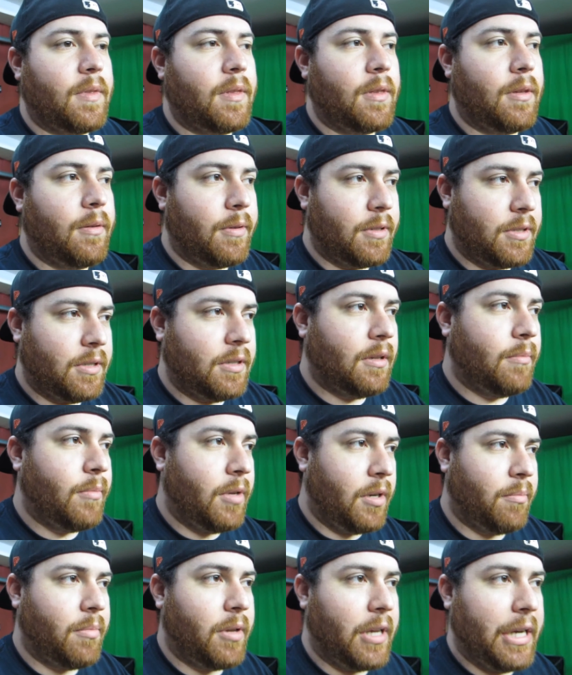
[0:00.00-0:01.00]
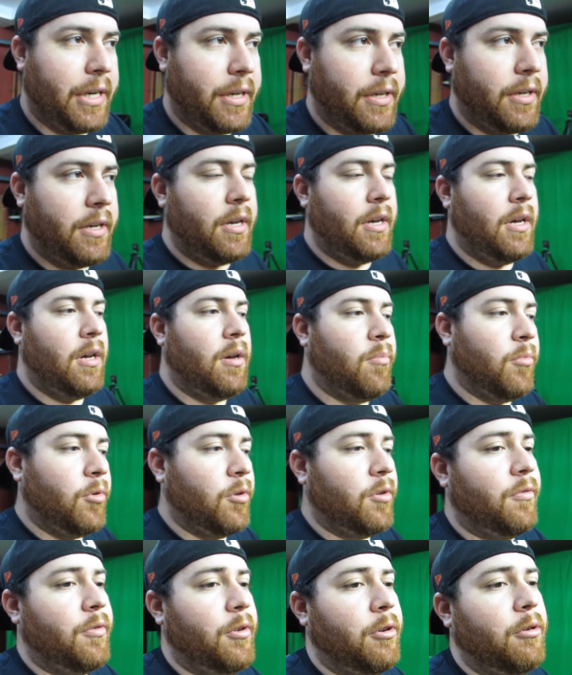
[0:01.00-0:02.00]
the rest of the Men in Black
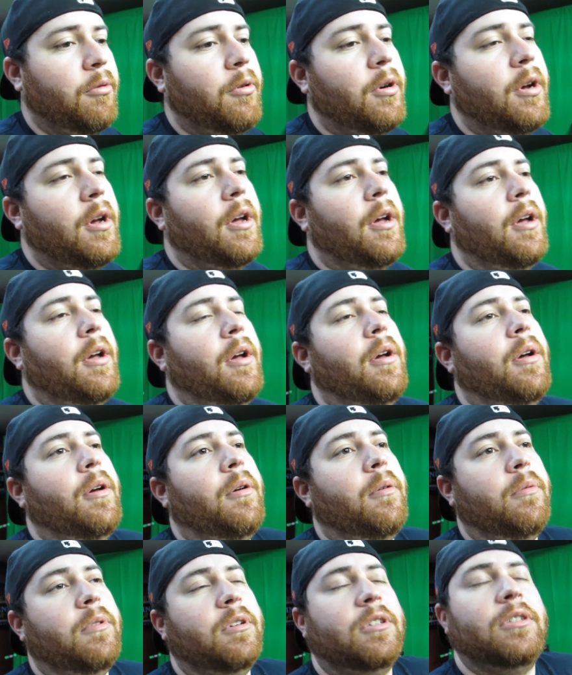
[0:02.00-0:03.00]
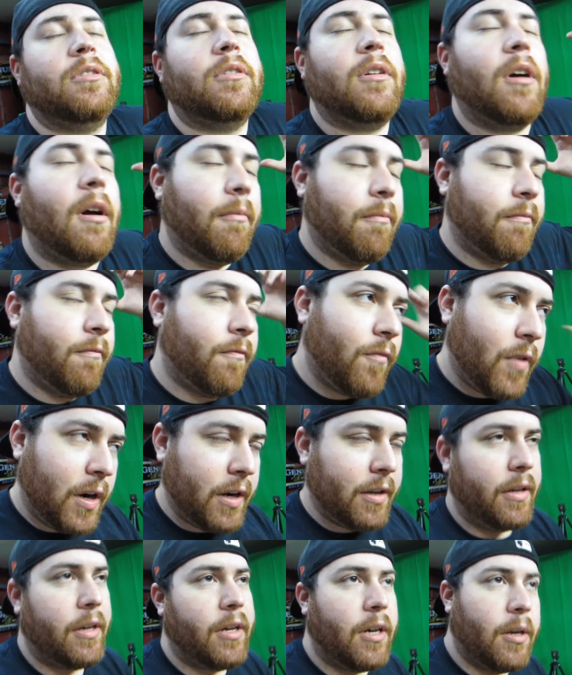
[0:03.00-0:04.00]
movie review, which I'm
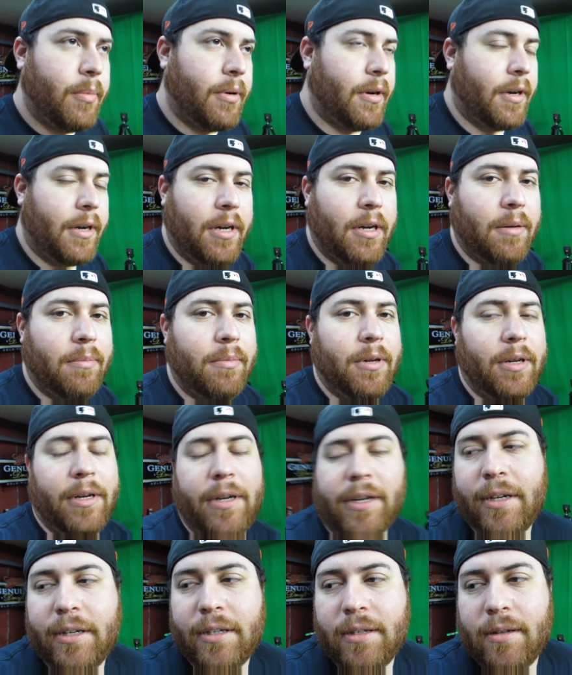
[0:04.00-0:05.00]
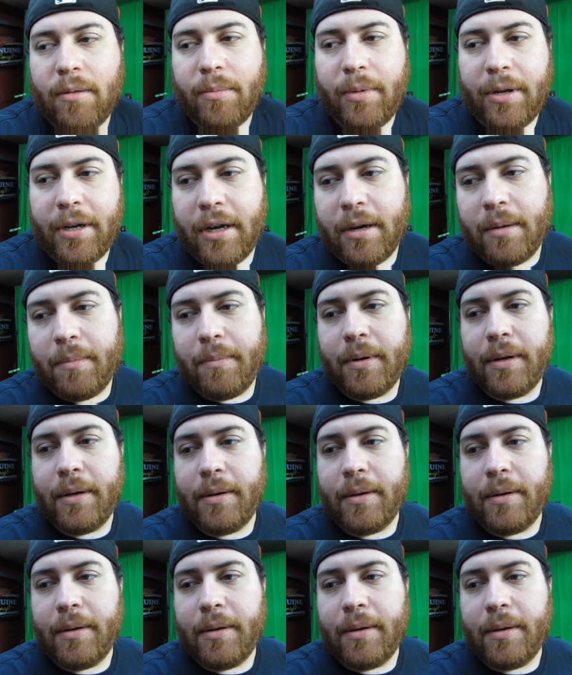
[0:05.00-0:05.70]
finally going to put up, and it'll be up